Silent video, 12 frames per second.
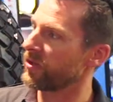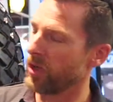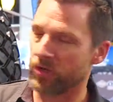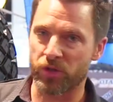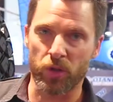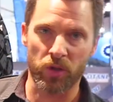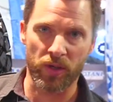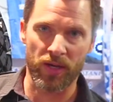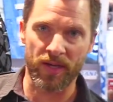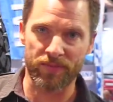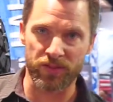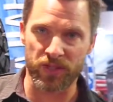not too long
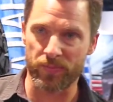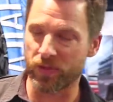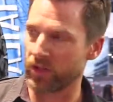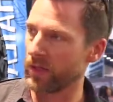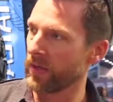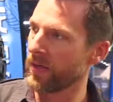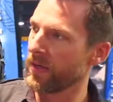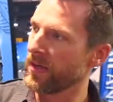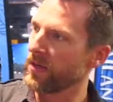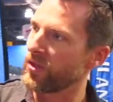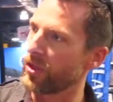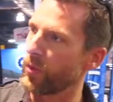after Sema show.
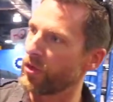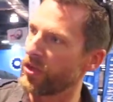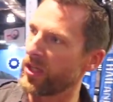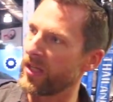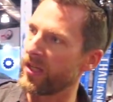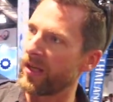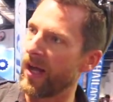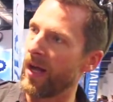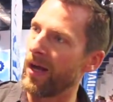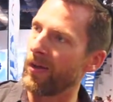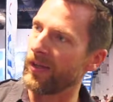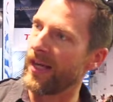So we'll see
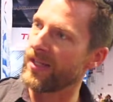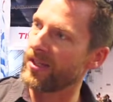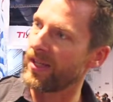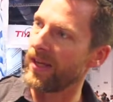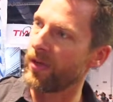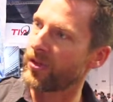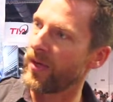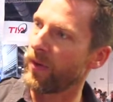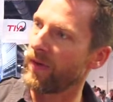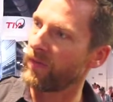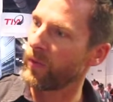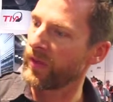how the AT holds up.
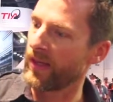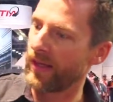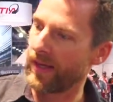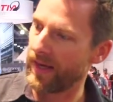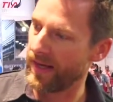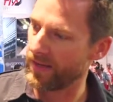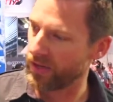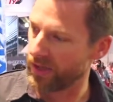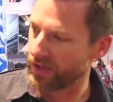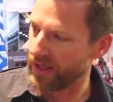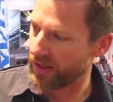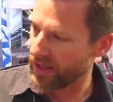Hopefully we can get our hands on a
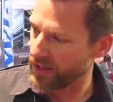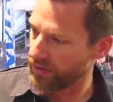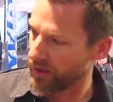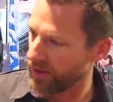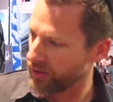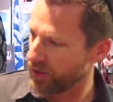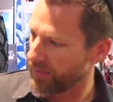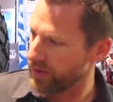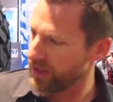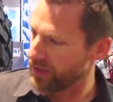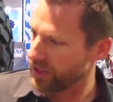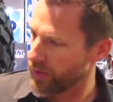set of these for a long-term
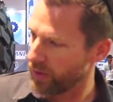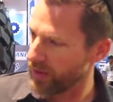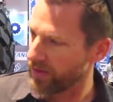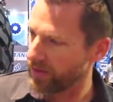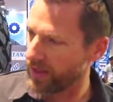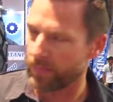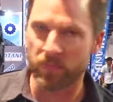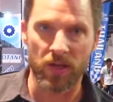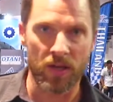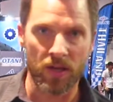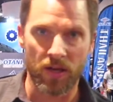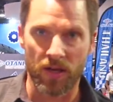test as well,
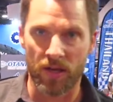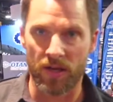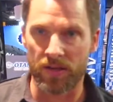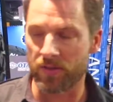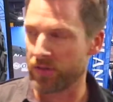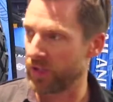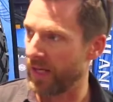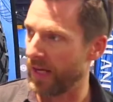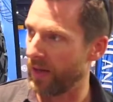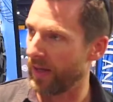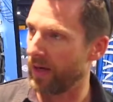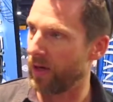and see
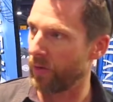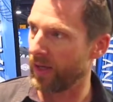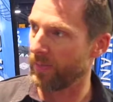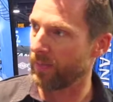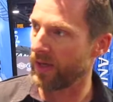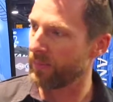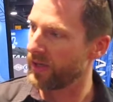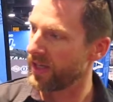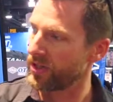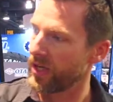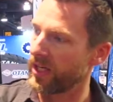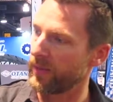how they hold up. But I'm pretty
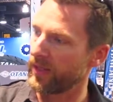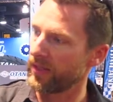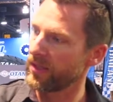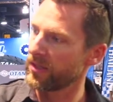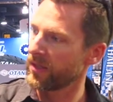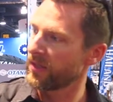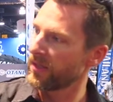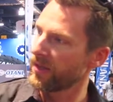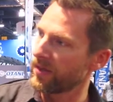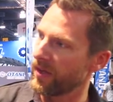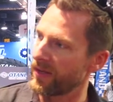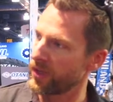excited about these.
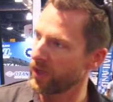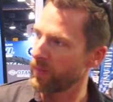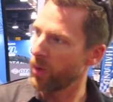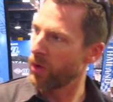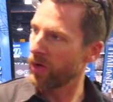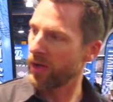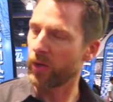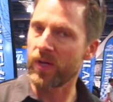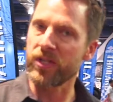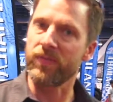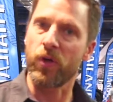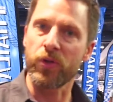They're sort of more an
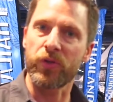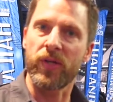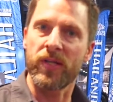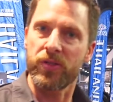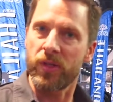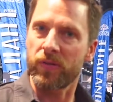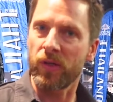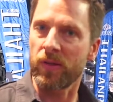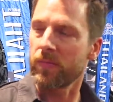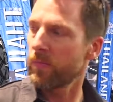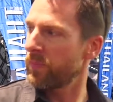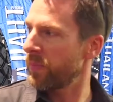aggressive all-terrain, so they've got
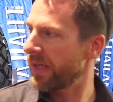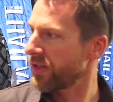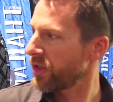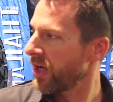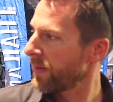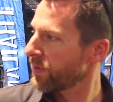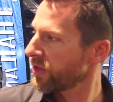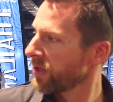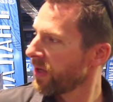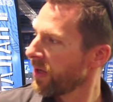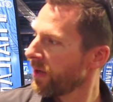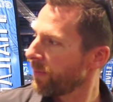bigger sipes,
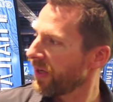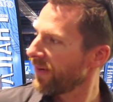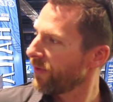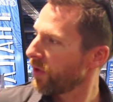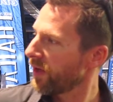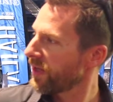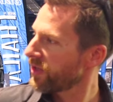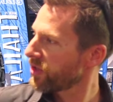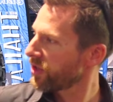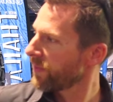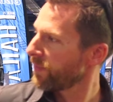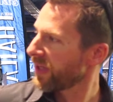bigger
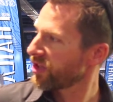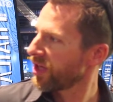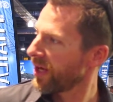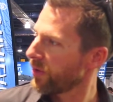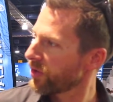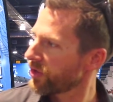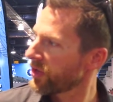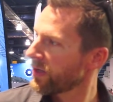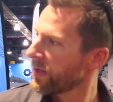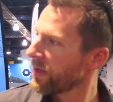voids, bigger channels,